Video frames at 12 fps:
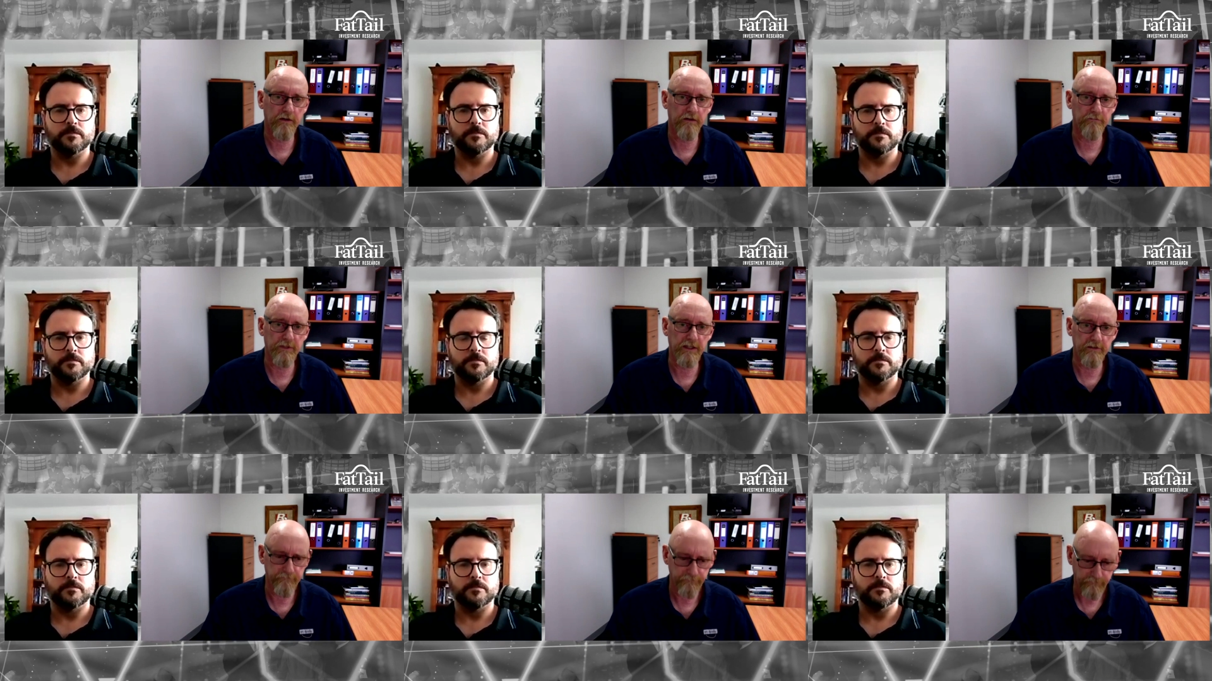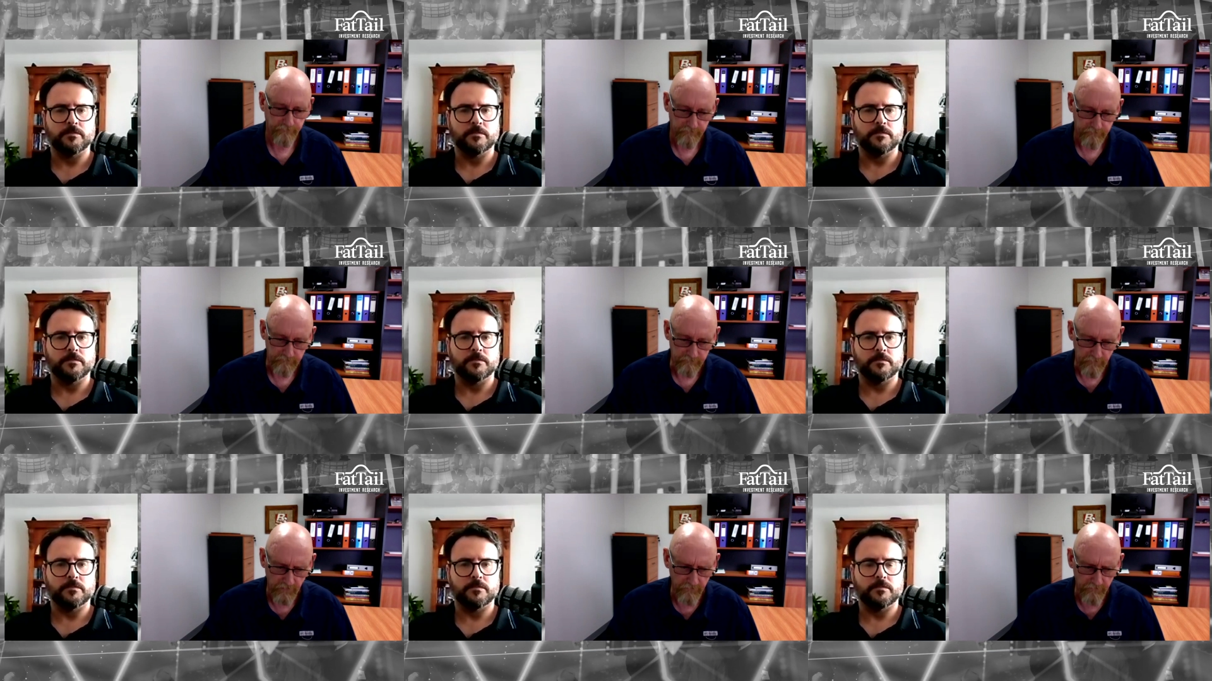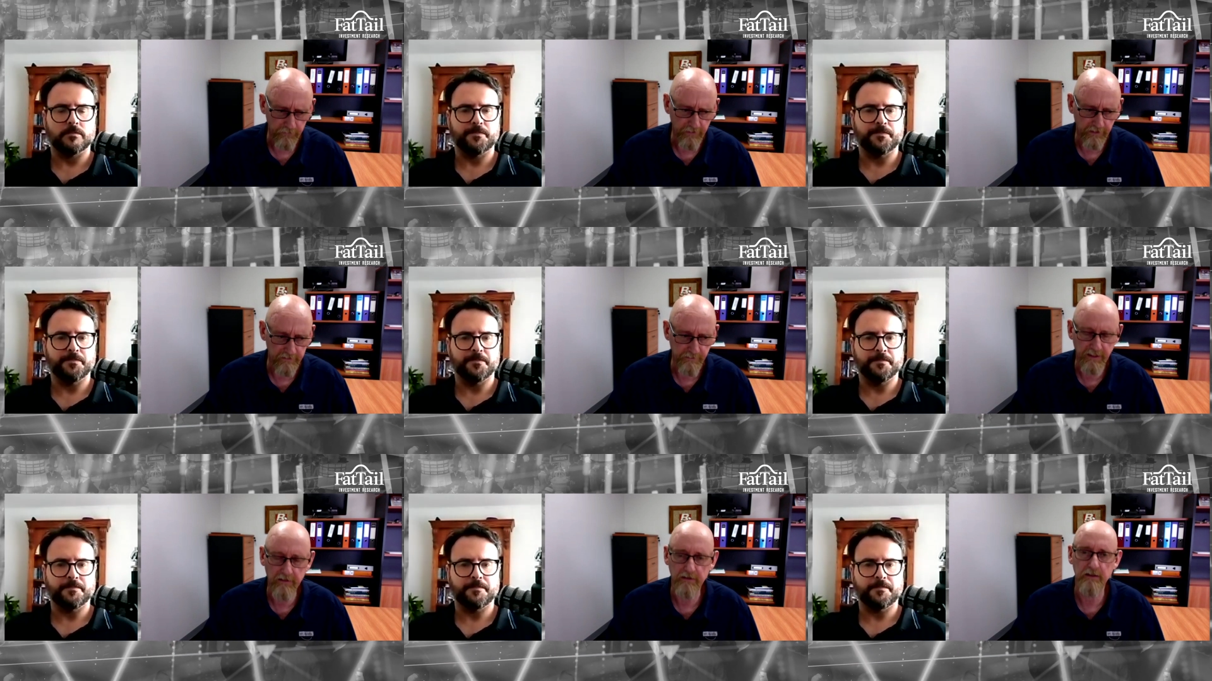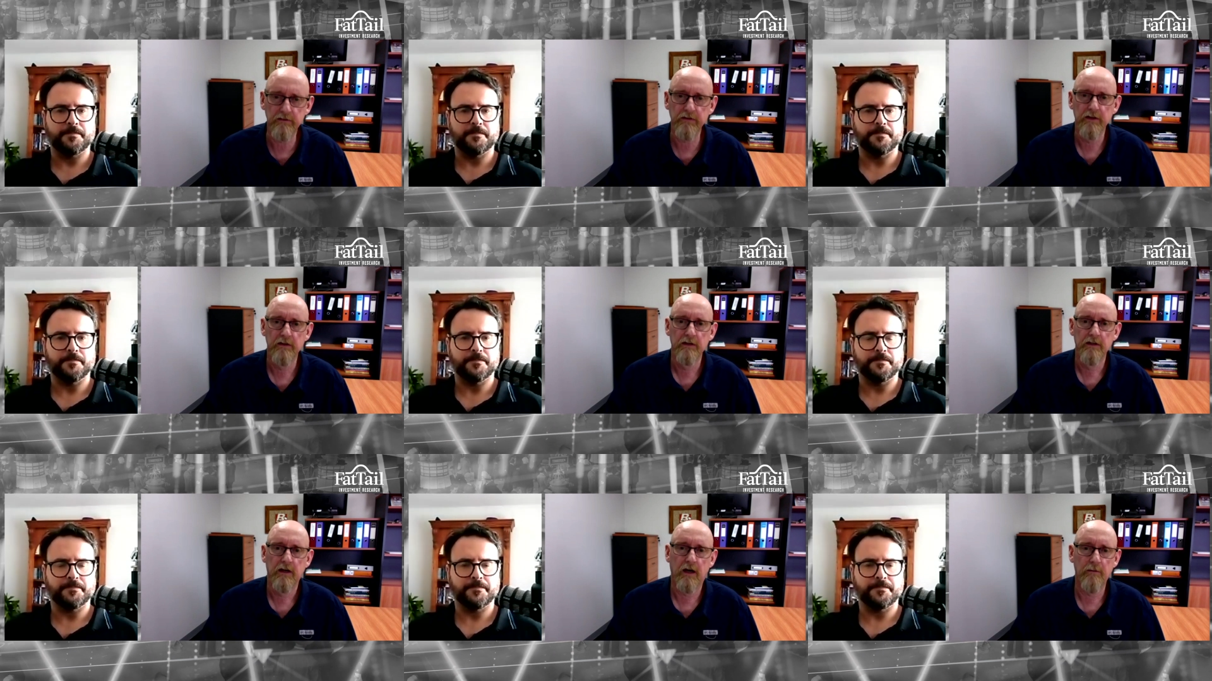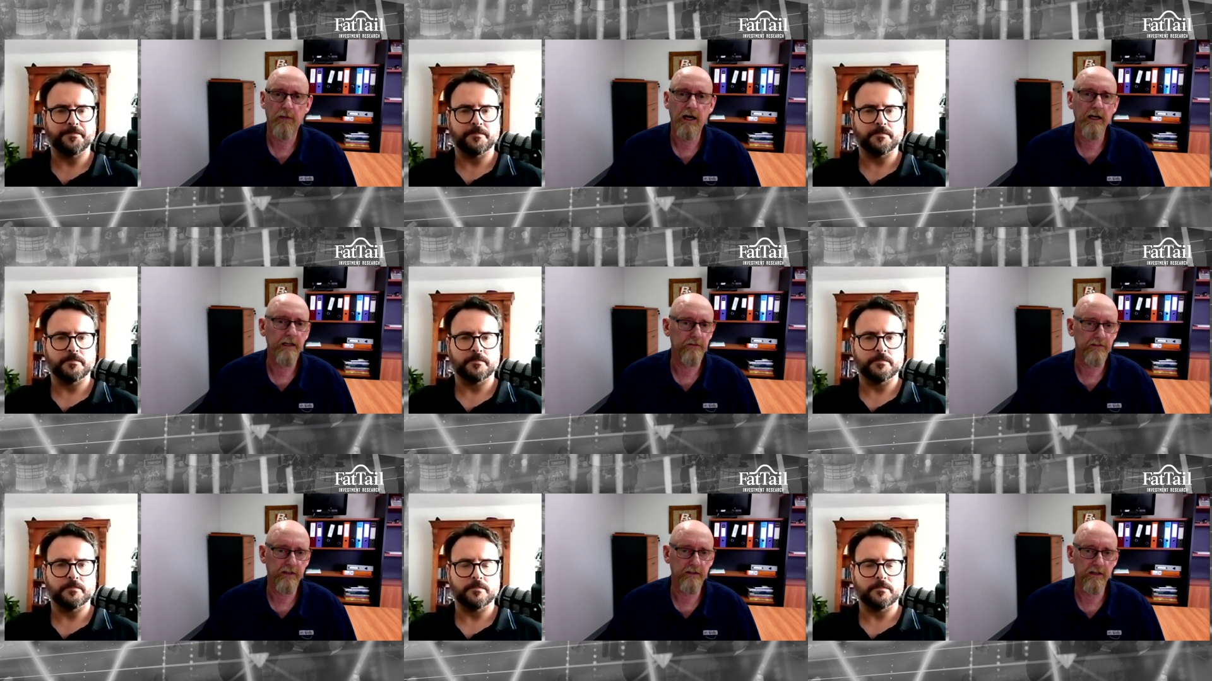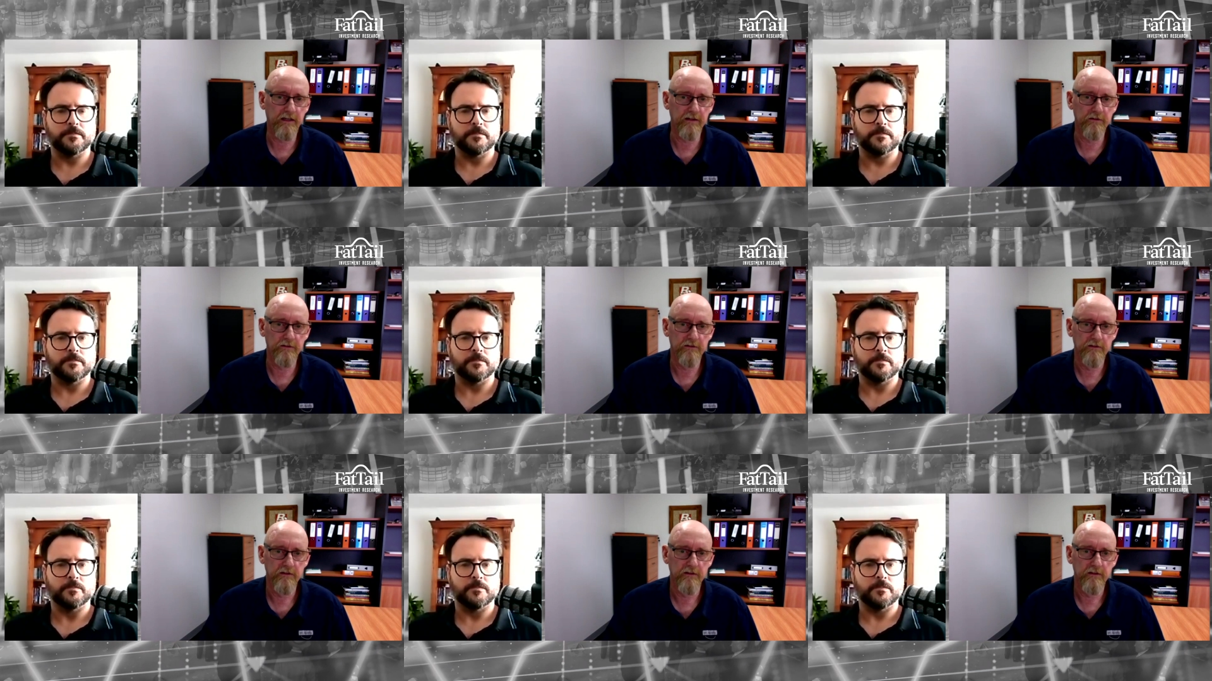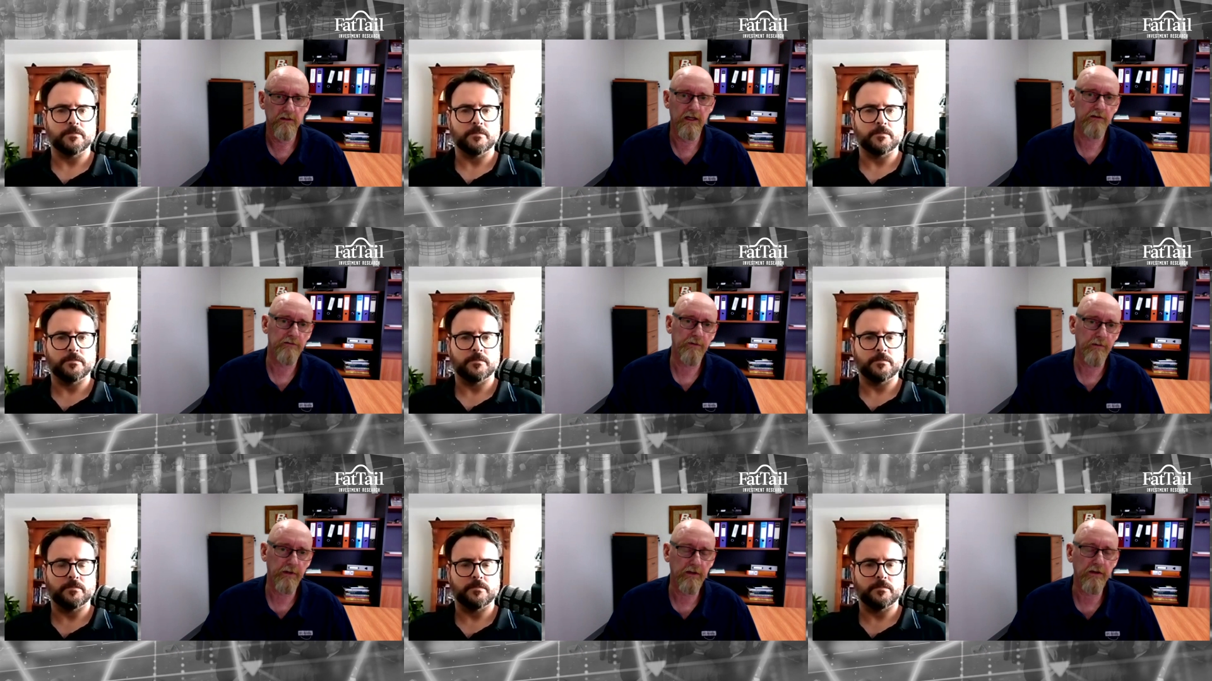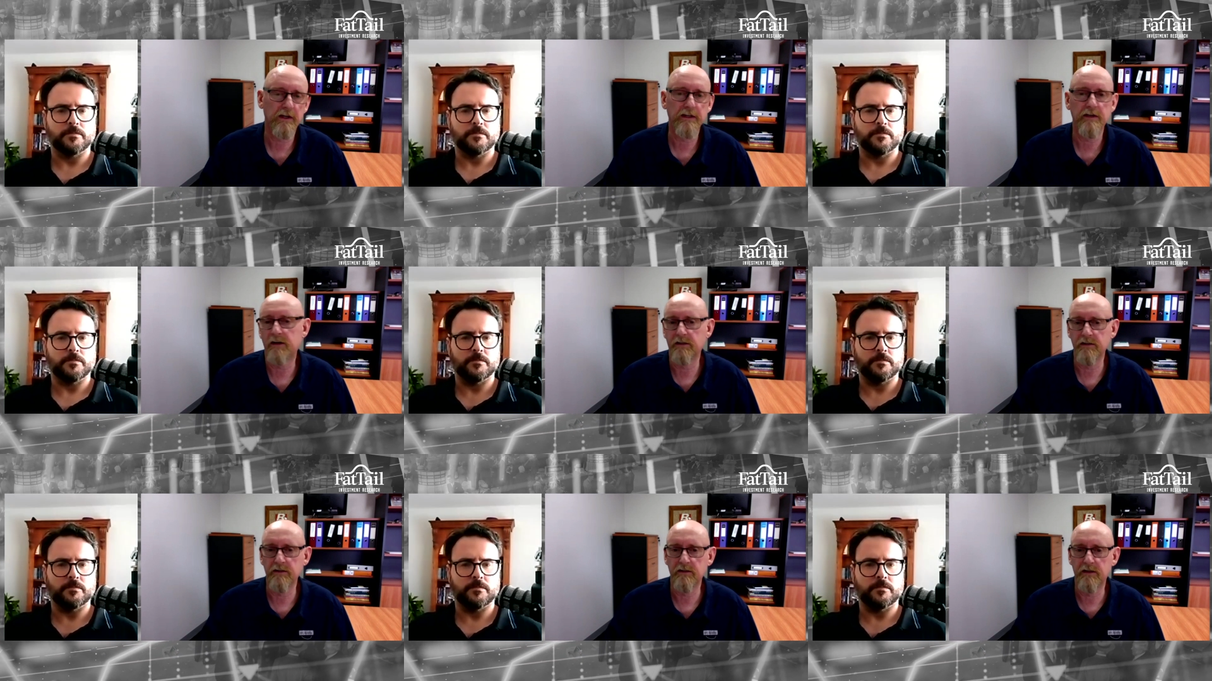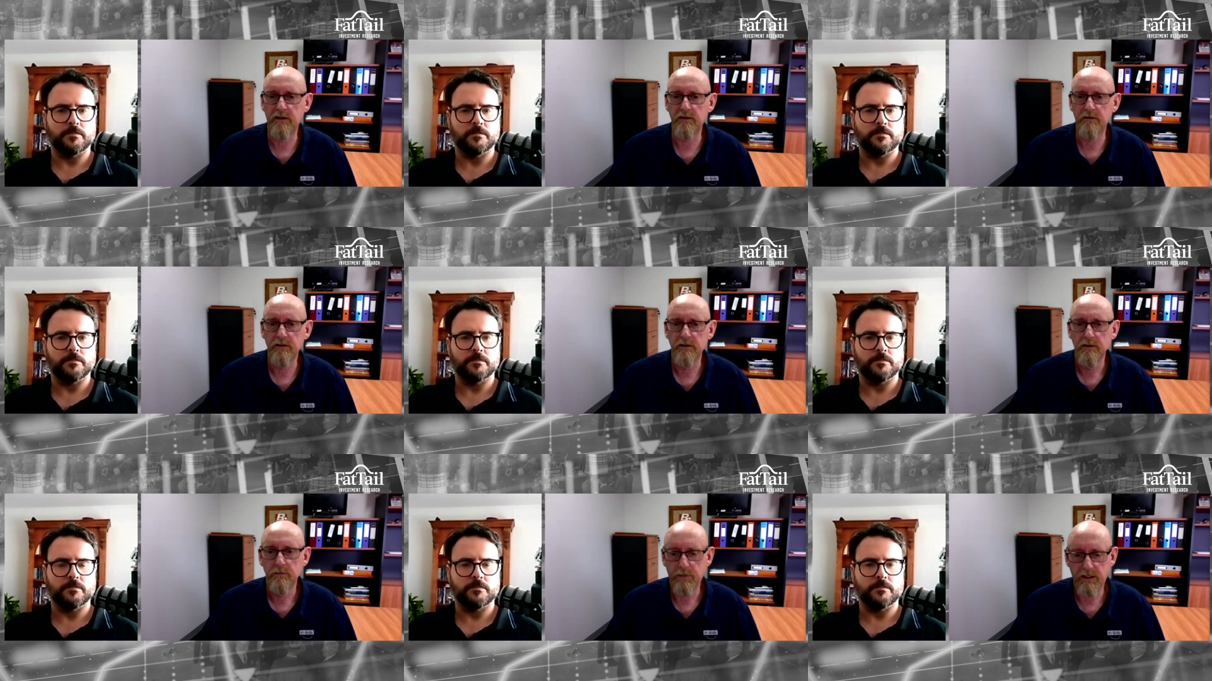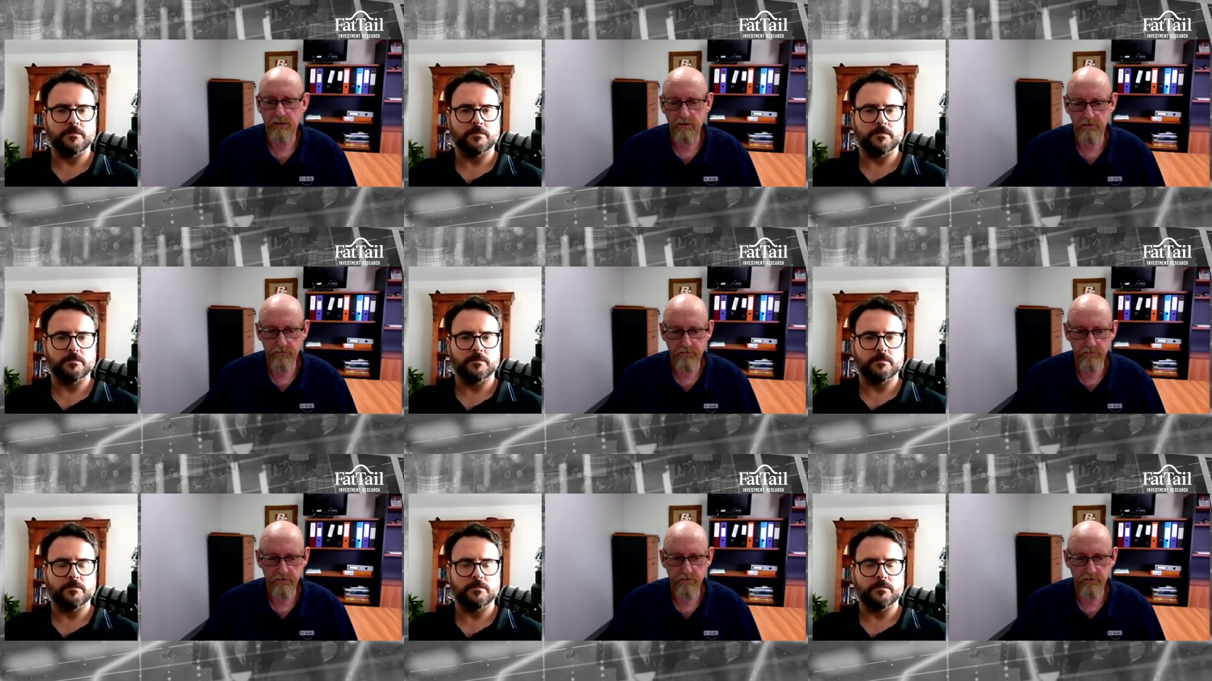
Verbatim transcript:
Speaker 1: of me through those periods, I may have said no. Now, it's probably a good idea I didn't know, because